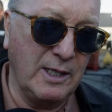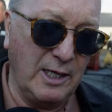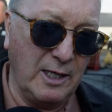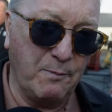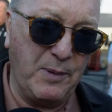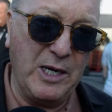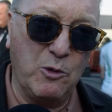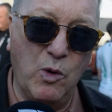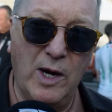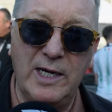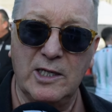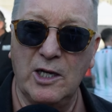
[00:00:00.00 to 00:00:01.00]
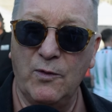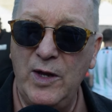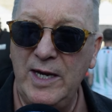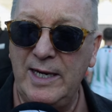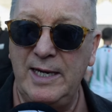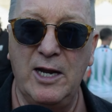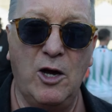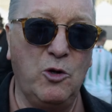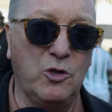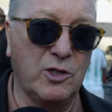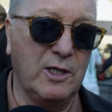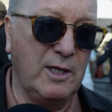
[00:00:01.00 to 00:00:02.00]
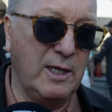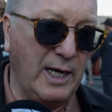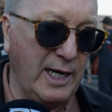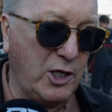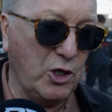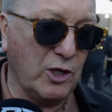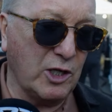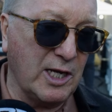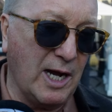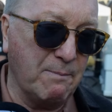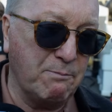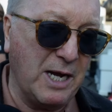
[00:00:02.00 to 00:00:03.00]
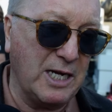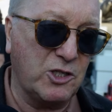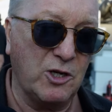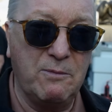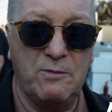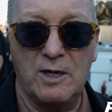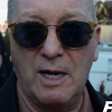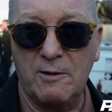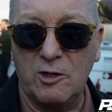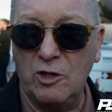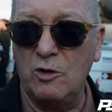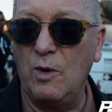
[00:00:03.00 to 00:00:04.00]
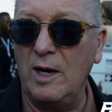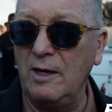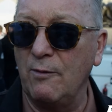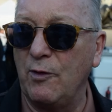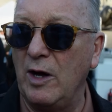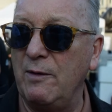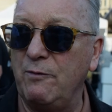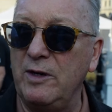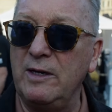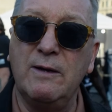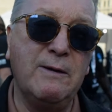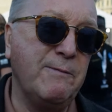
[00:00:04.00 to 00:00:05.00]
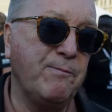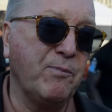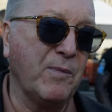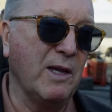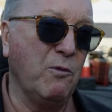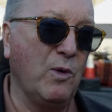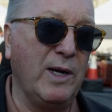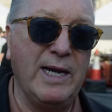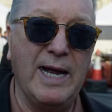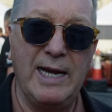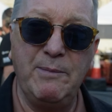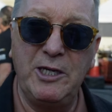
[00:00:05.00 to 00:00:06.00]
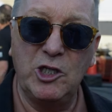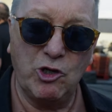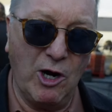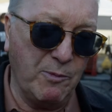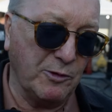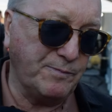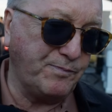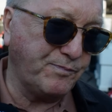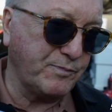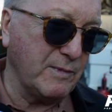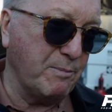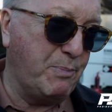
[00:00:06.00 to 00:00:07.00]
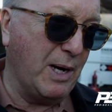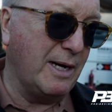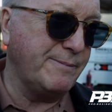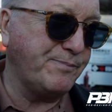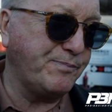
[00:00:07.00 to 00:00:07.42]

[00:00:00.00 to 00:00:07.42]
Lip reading: in a big way, because I think he knows he could have done better and could have won the fight when he had him in trouble. But